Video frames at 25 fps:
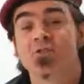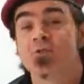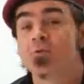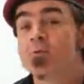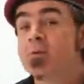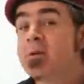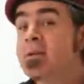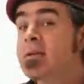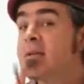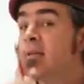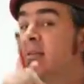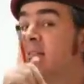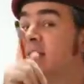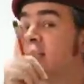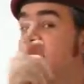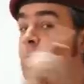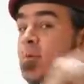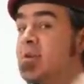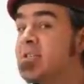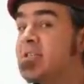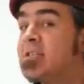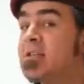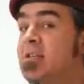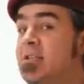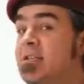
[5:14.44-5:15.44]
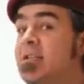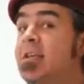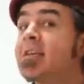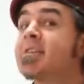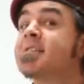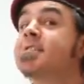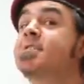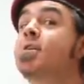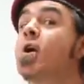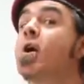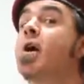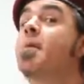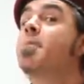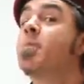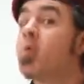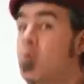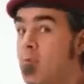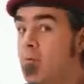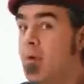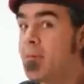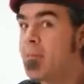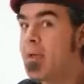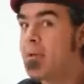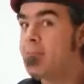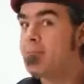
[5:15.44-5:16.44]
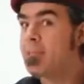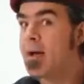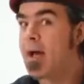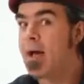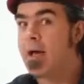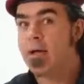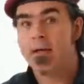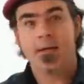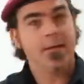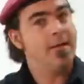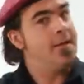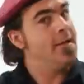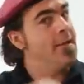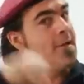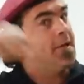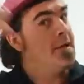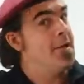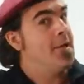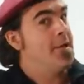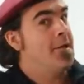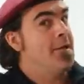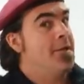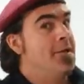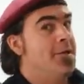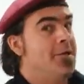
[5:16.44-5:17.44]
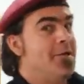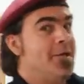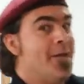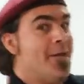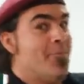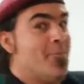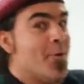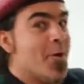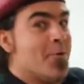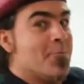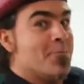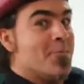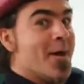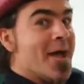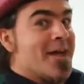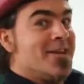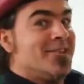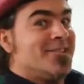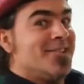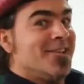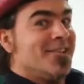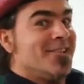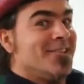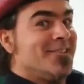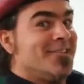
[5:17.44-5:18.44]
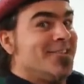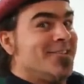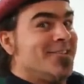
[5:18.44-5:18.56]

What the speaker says: you. So until next time, remember, keep on painting.